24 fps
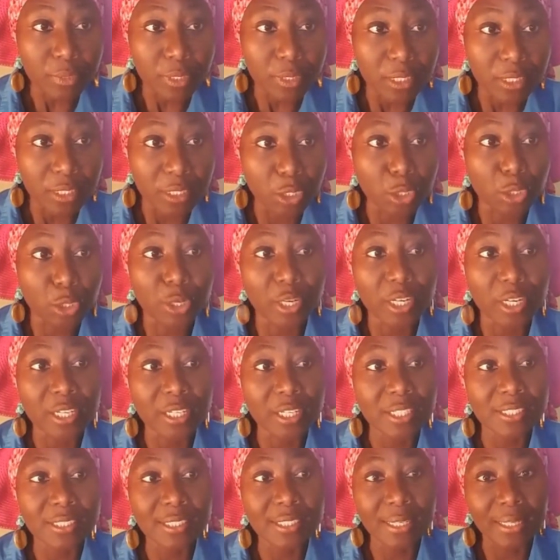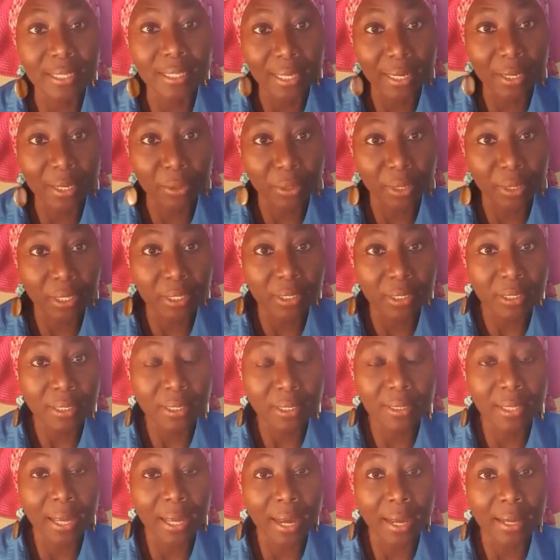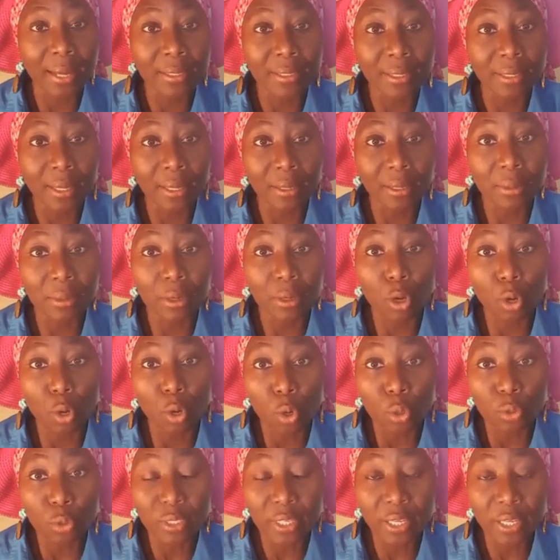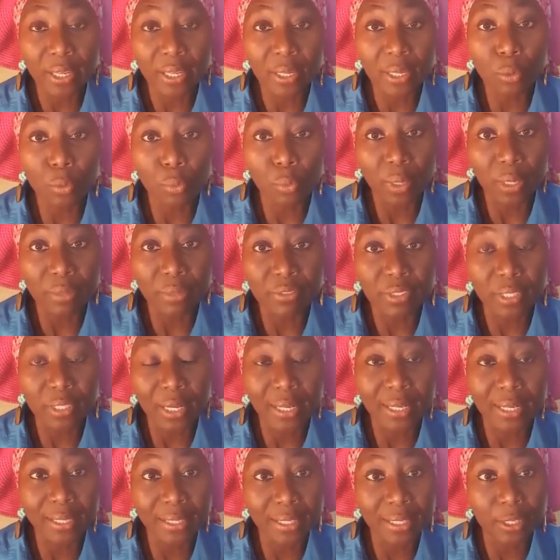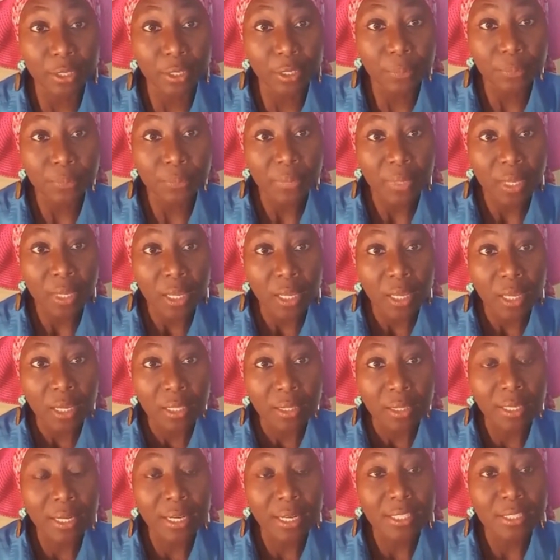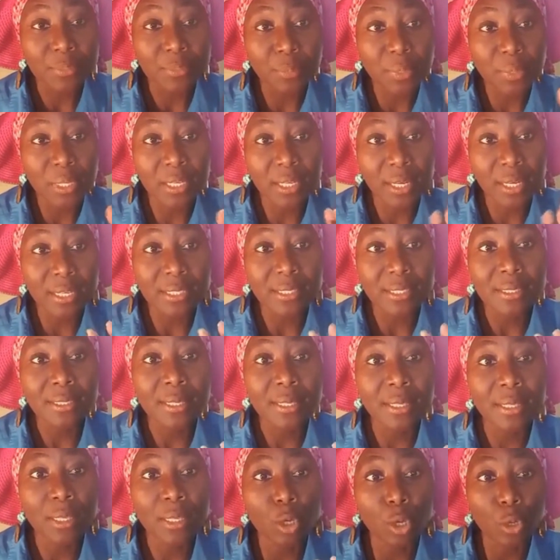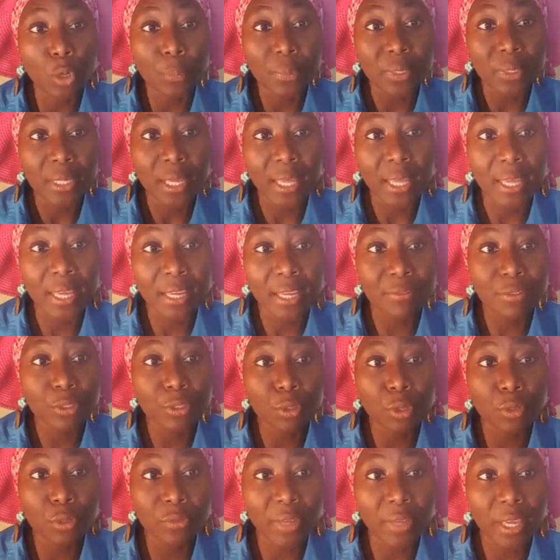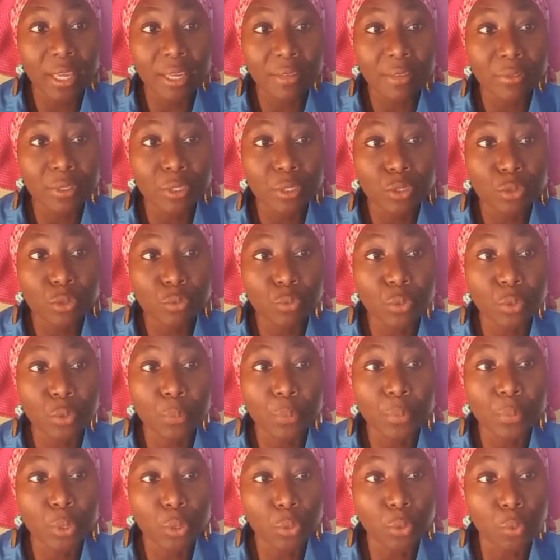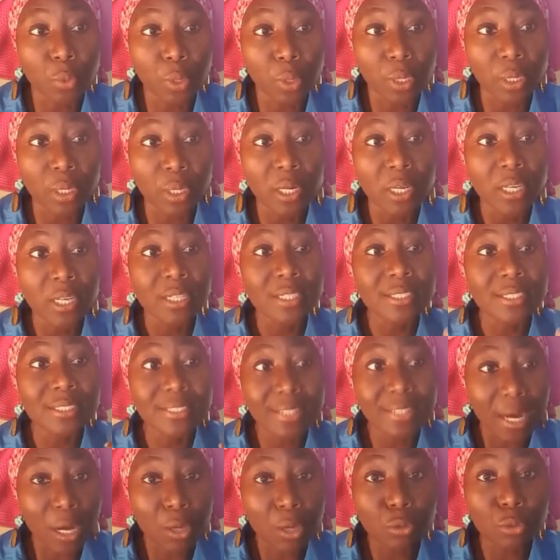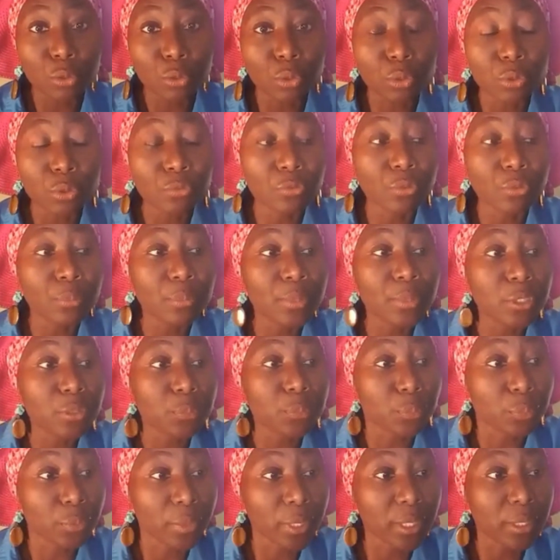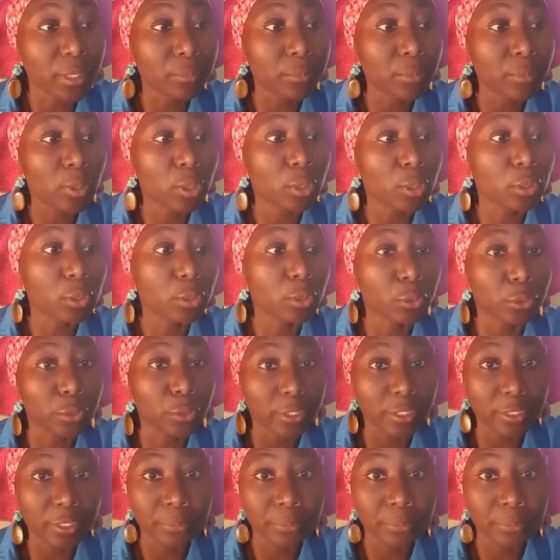decreeing and declaring that all the airwaves are clear, that I speak under the open heaven of heavens with a pure download from the supreme good,